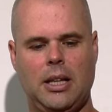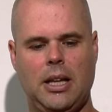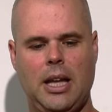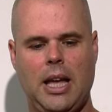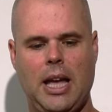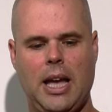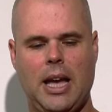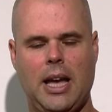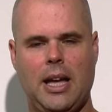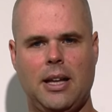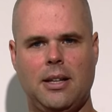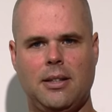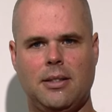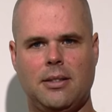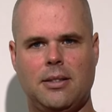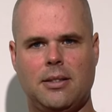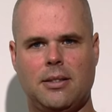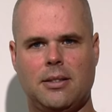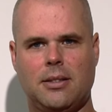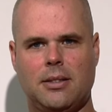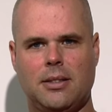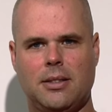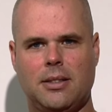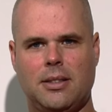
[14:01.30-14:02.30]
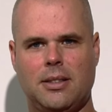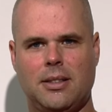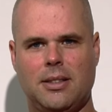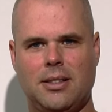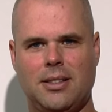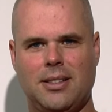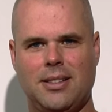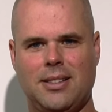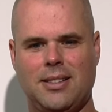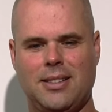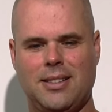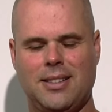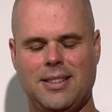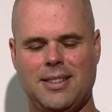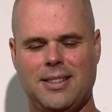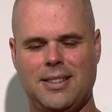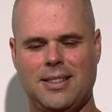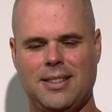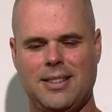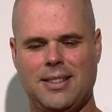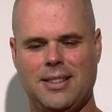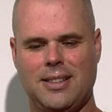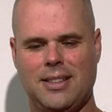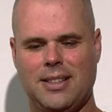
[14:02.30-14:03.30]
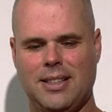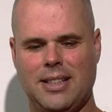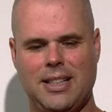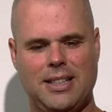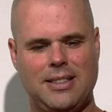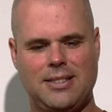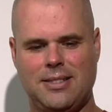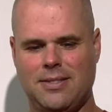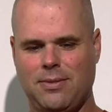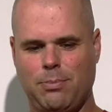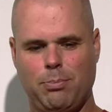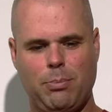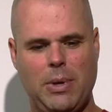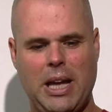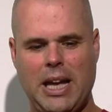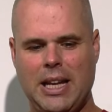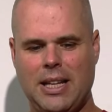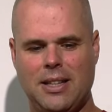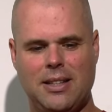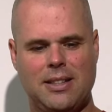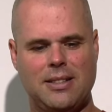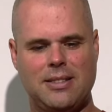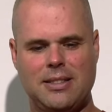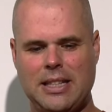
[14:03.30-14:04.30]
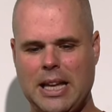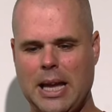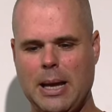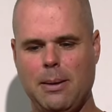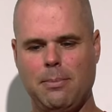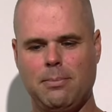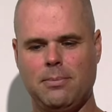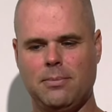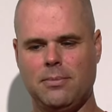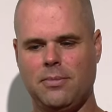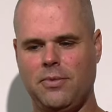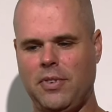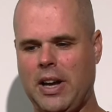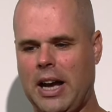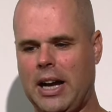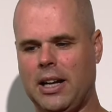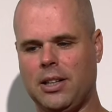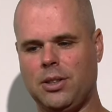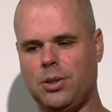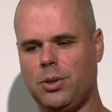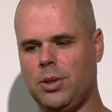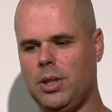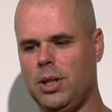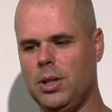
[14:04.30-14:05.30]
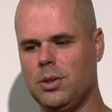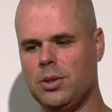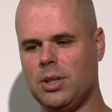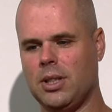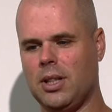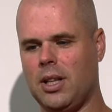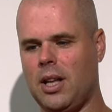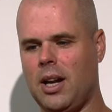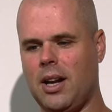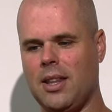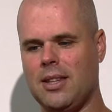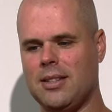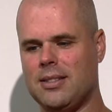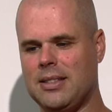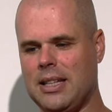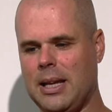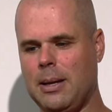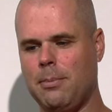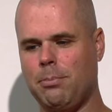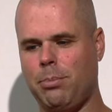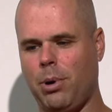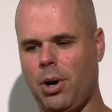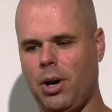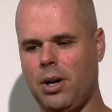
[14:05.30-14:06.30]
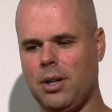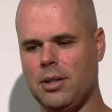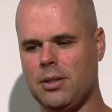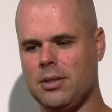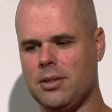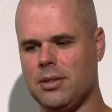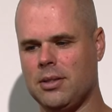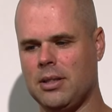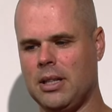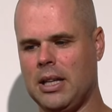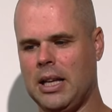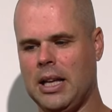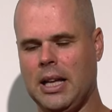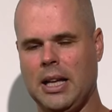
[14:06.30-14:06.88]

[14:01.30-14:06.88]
and it's made in the same factory using a lot of the same parts